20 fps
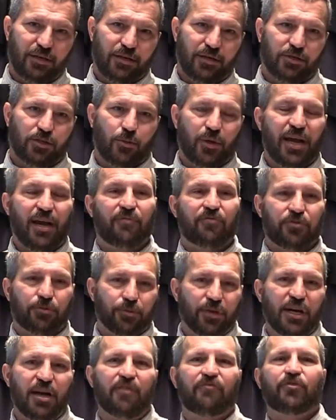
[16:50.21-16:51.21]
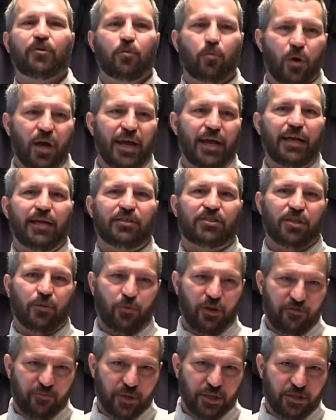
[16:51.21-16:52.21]
So we have 3 different ways that
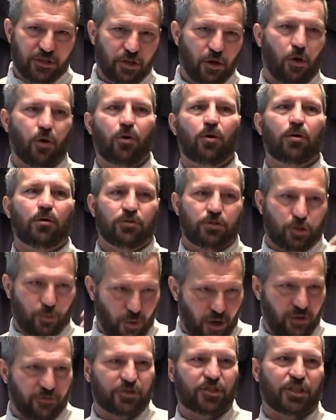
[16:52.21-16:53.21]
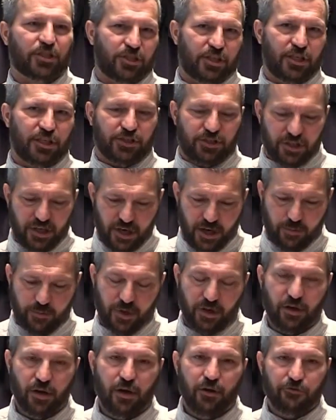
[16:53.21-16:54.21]
we've been told 1260 is the number.